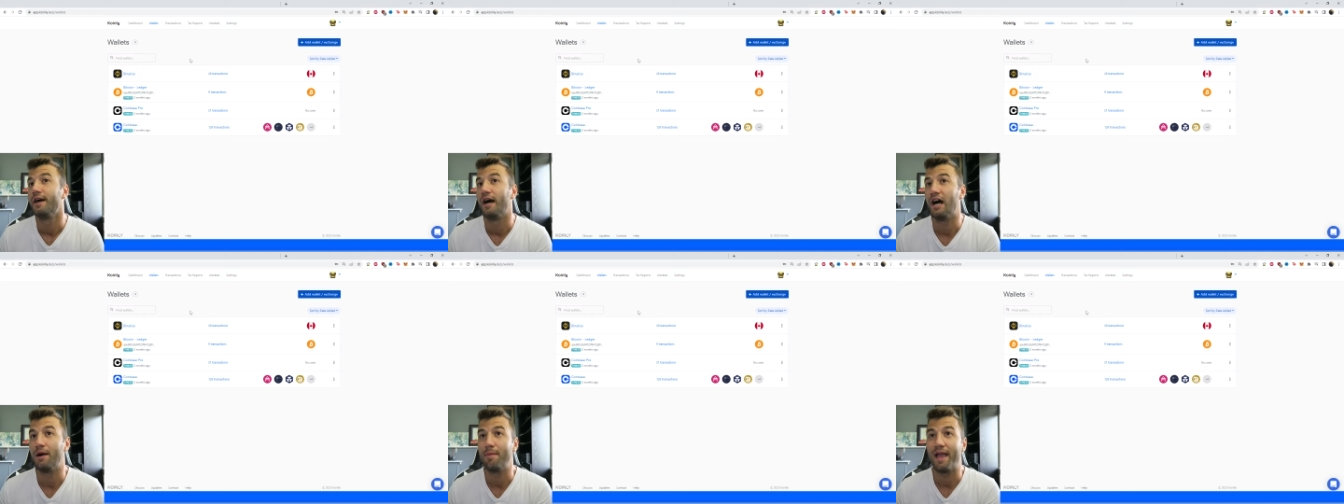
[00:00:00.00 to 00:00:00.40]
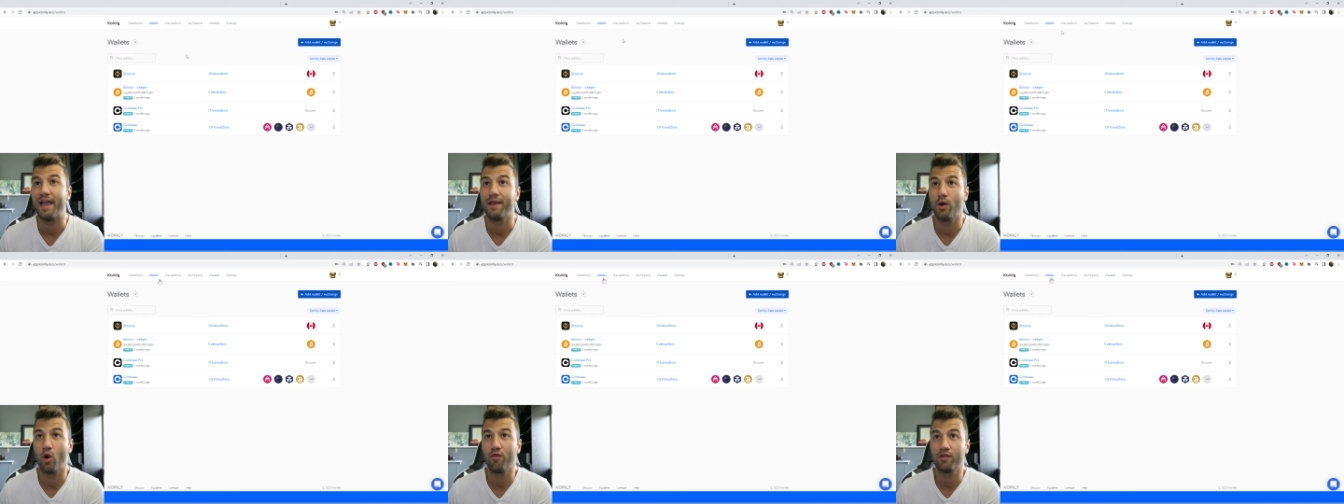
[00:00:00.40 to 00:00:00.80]
Um,
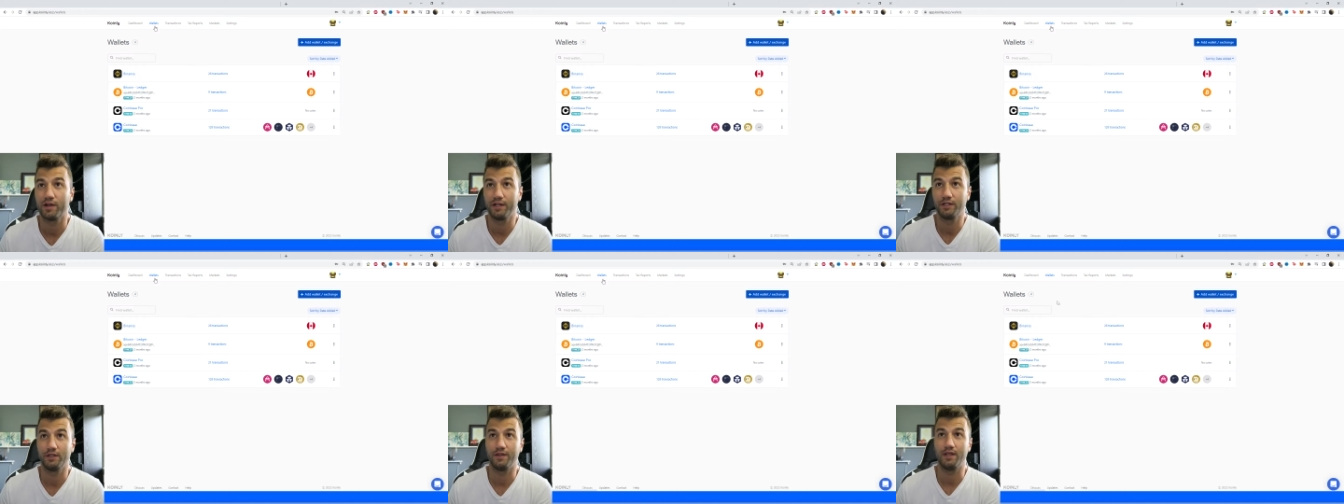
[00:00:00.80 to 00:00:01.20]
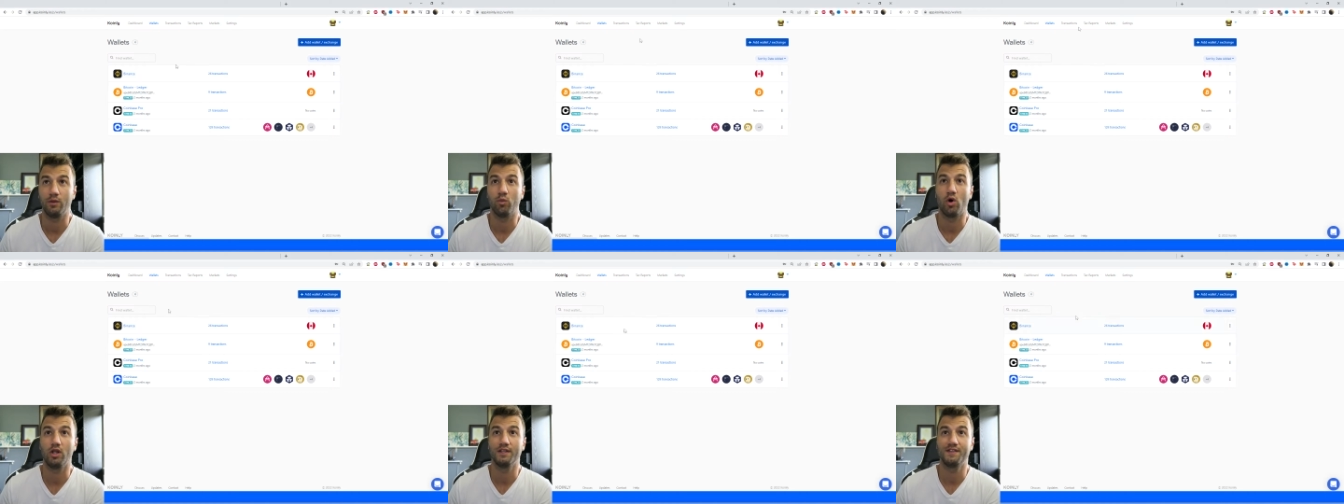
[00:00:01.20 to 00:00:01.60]
head over into the
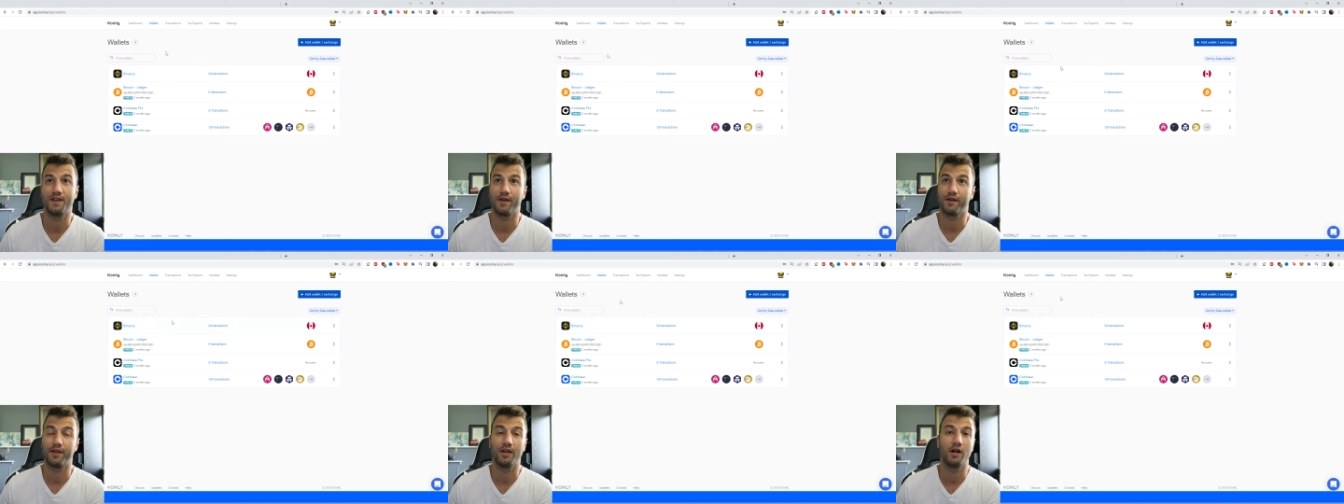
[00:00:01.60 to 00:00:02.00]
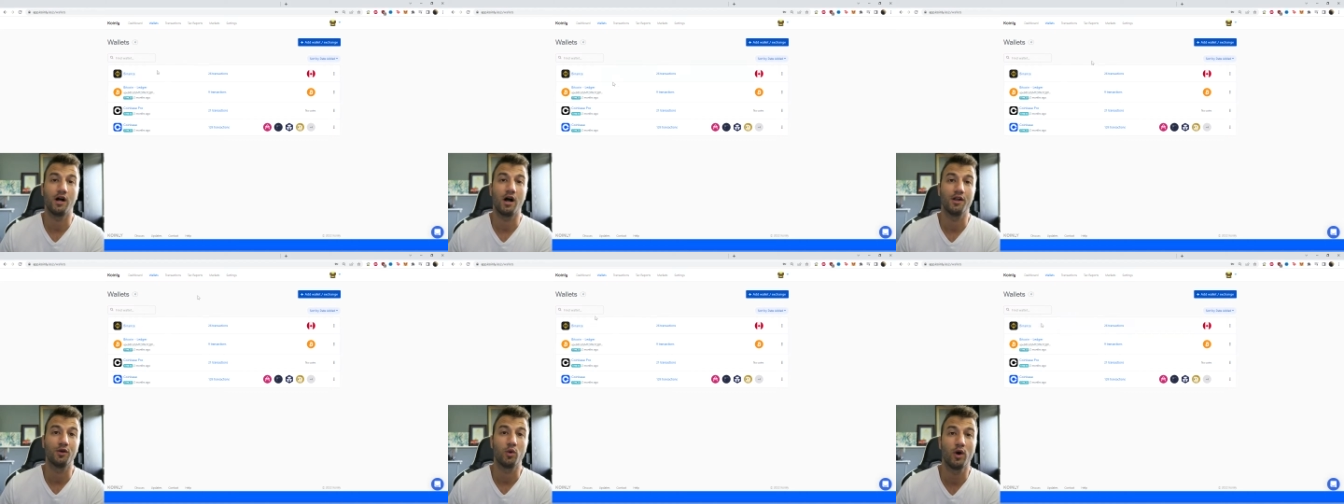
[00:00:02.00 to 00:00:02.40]
wallets area
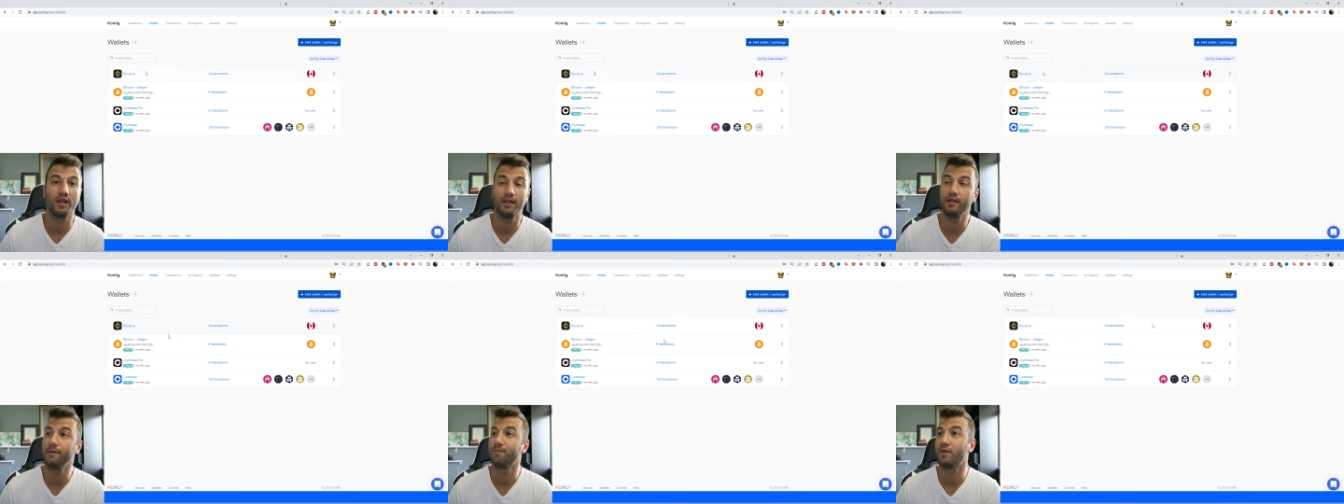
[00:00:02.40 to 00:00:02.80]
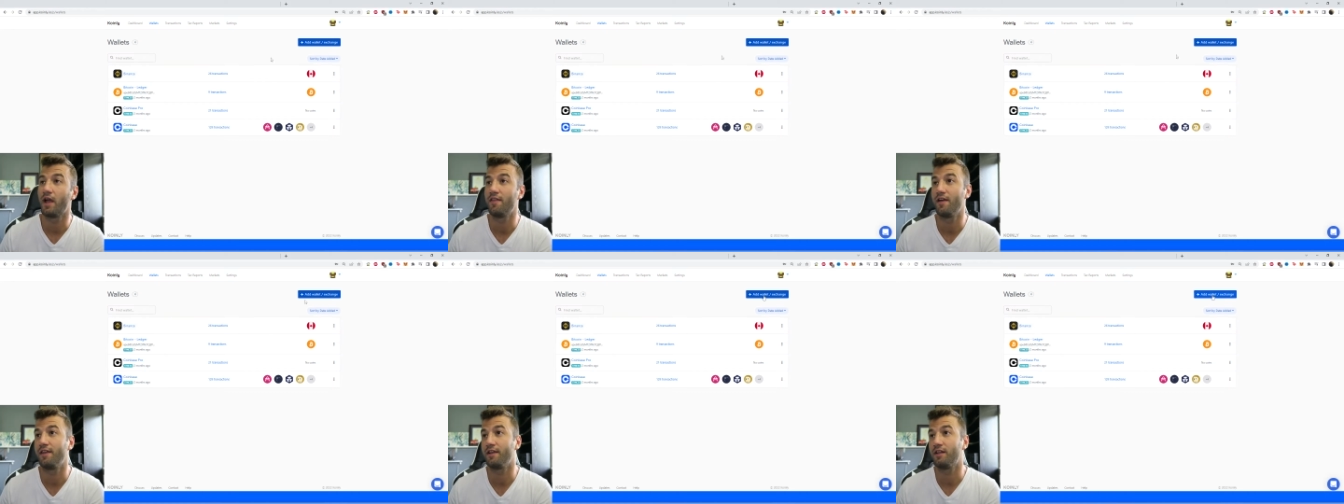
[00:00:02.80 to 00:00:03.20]
on Koinly
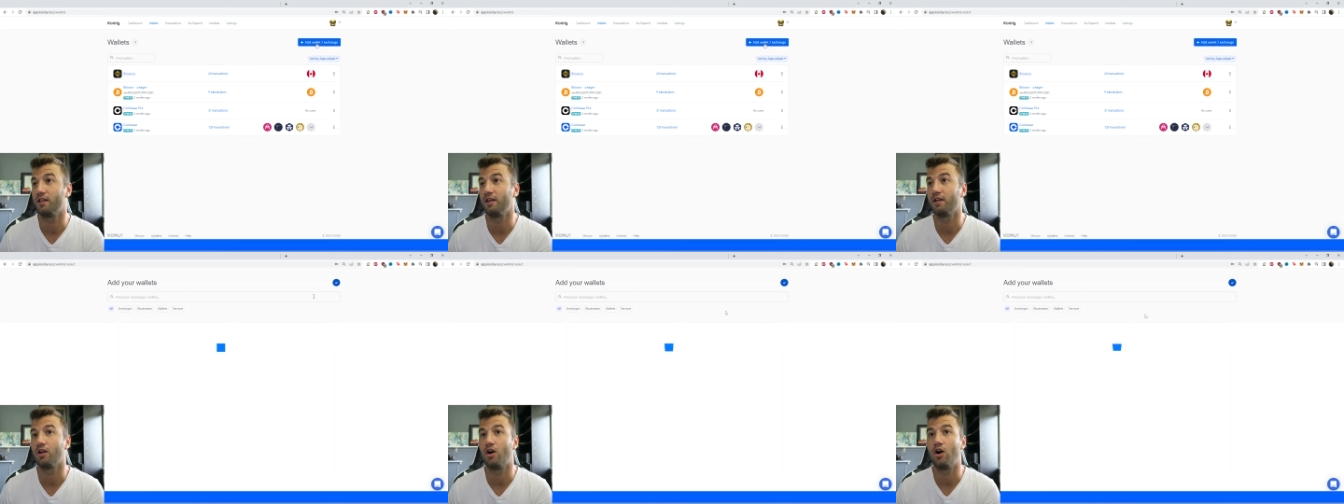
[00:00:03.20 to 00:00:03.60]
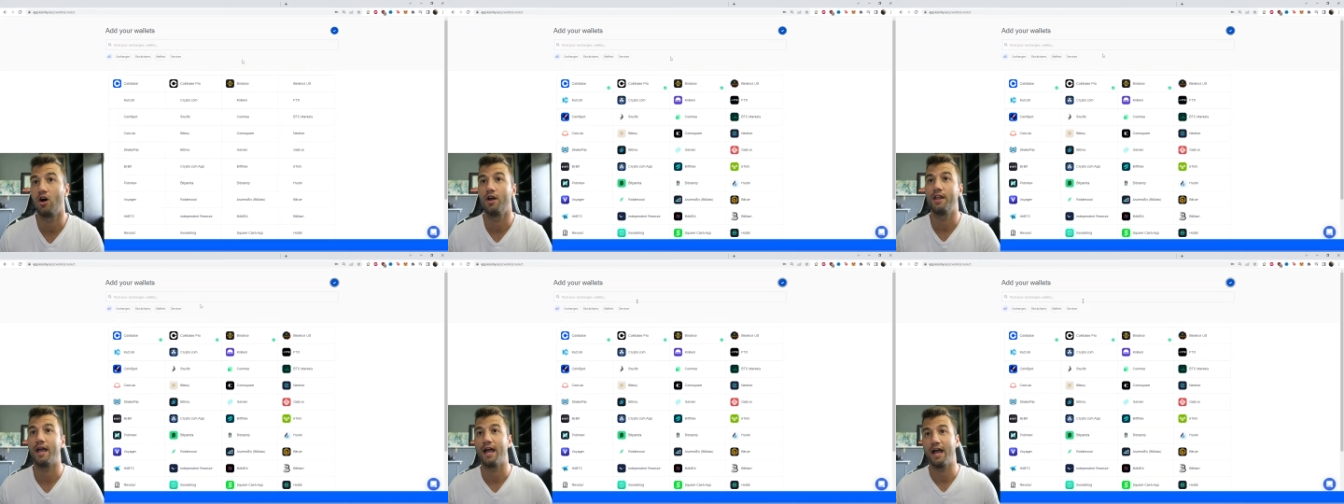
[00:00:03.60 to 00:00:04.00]
and then click
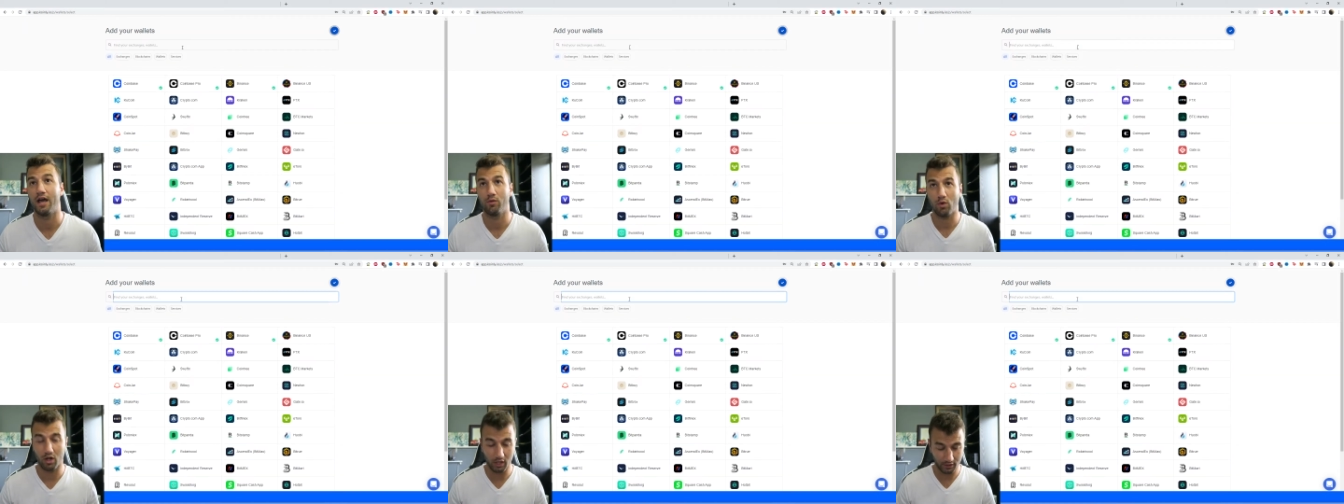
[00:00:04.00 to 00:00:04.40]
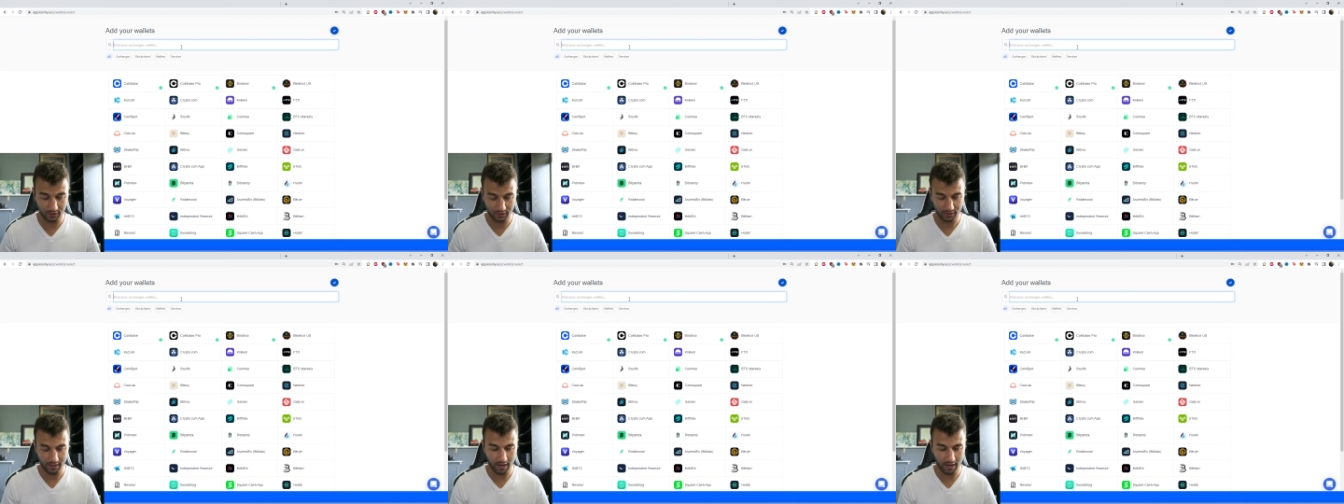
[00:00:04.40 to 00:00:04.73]
on add wallet.